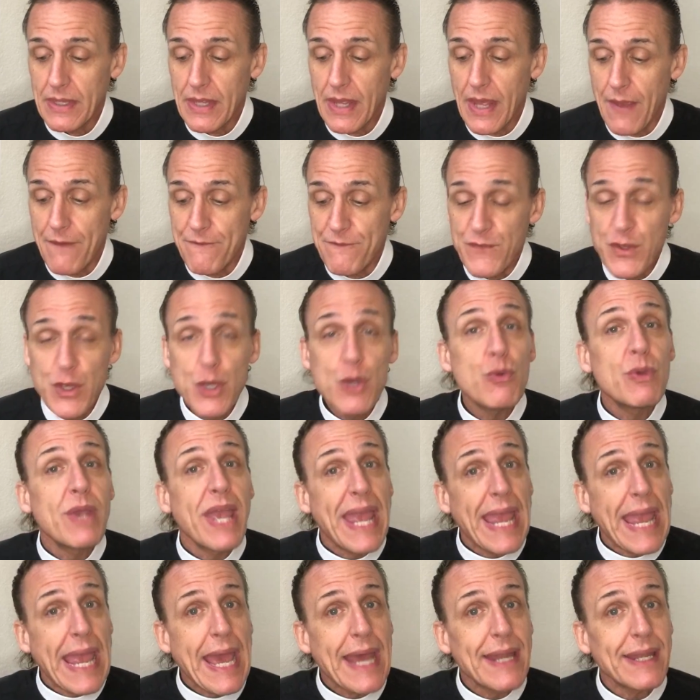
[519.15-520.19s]
if you
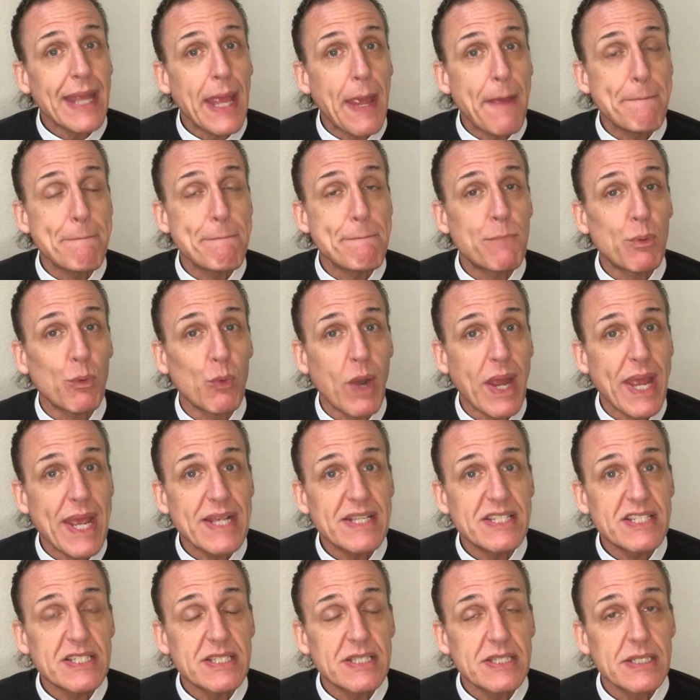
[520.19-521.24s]
can't
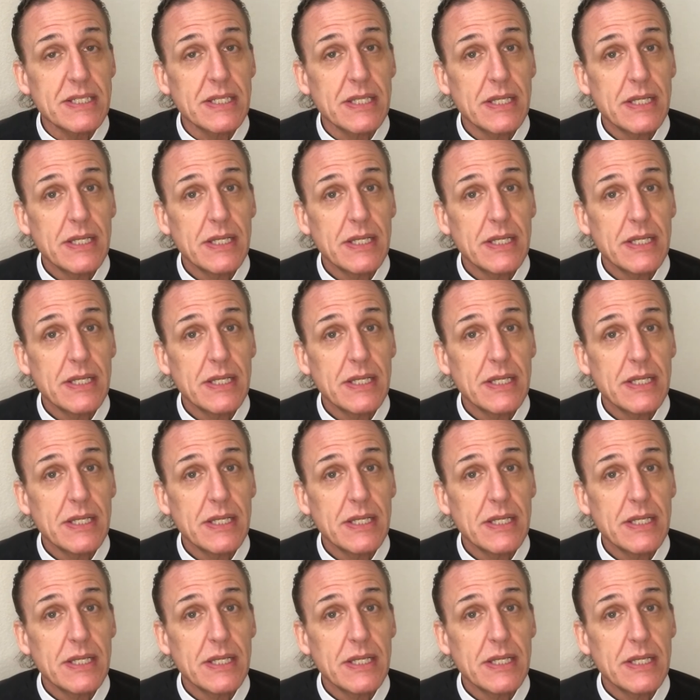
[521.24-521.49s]
embrace